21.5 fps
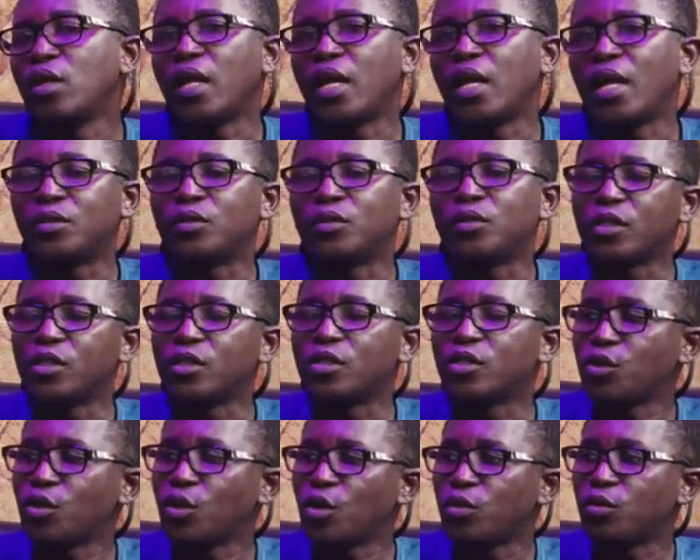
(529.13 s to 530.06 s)

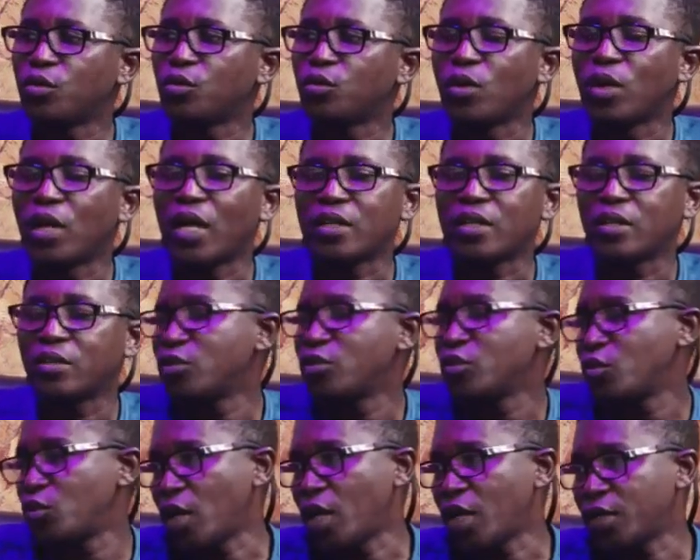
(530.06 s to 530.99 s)
education we are giving
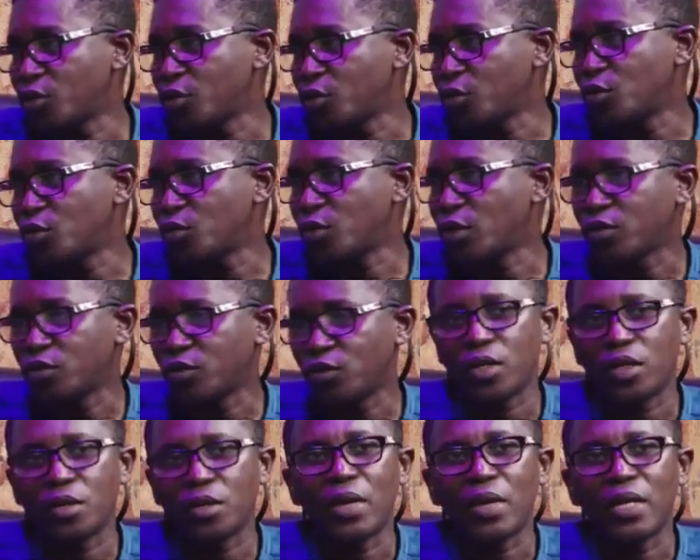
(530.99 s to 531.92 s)
to our children. So
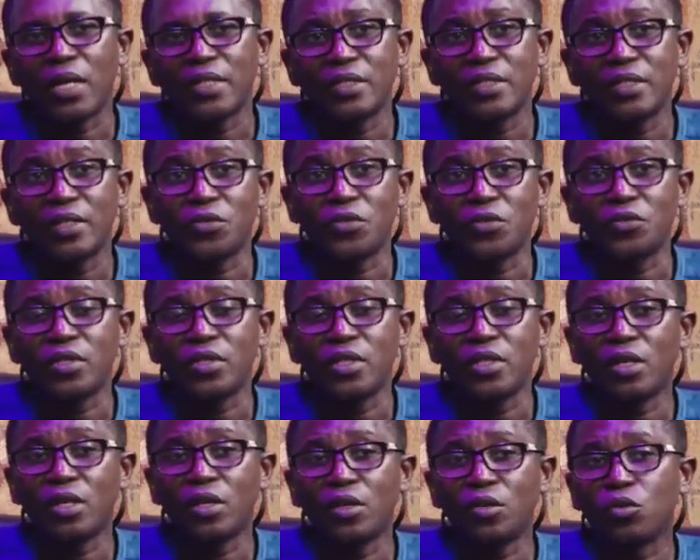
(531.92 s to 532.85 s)
imagine a
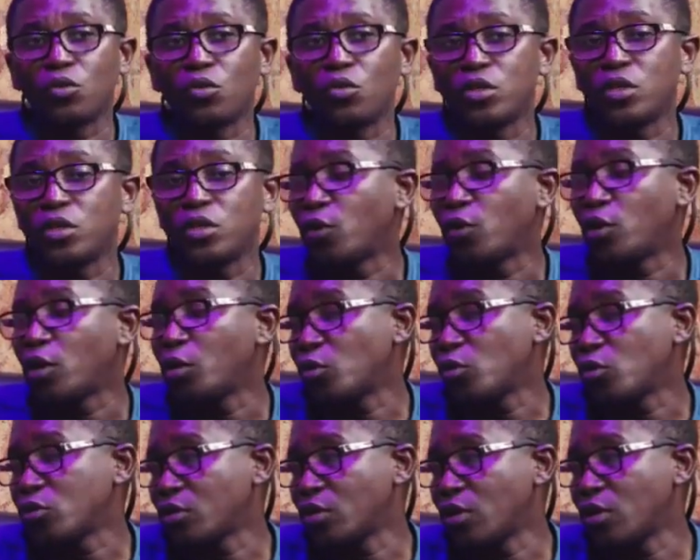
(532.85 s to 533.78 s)
15-year-old going for a
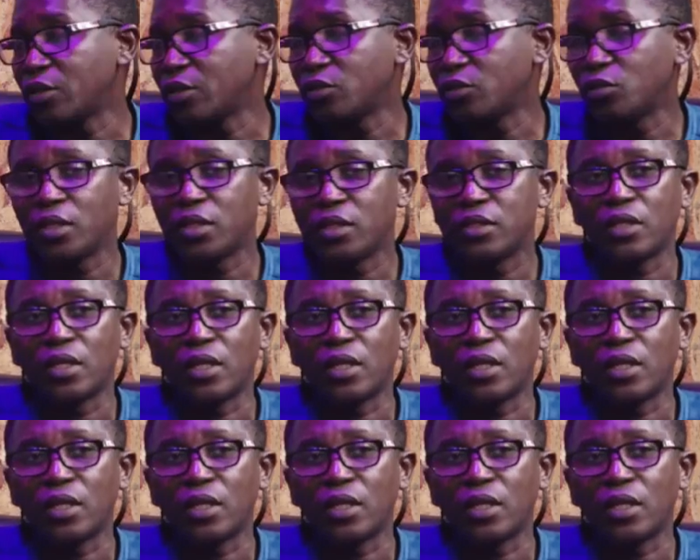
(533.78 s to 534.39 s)
postgraduate